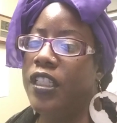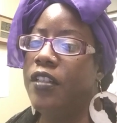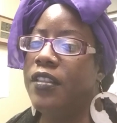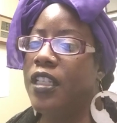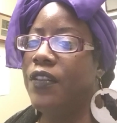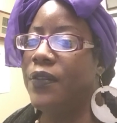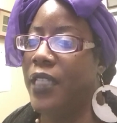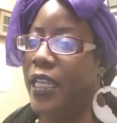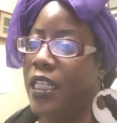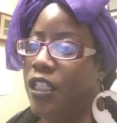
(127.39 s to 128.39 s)
See yourself
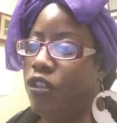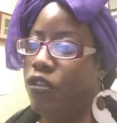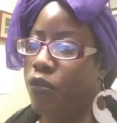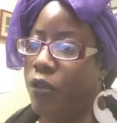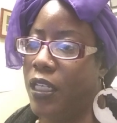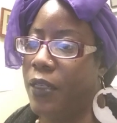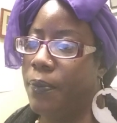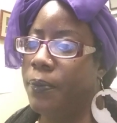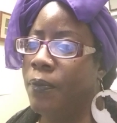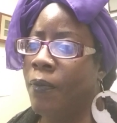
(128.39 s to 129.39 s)
obtaining this
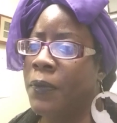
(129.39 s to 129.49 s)
dream.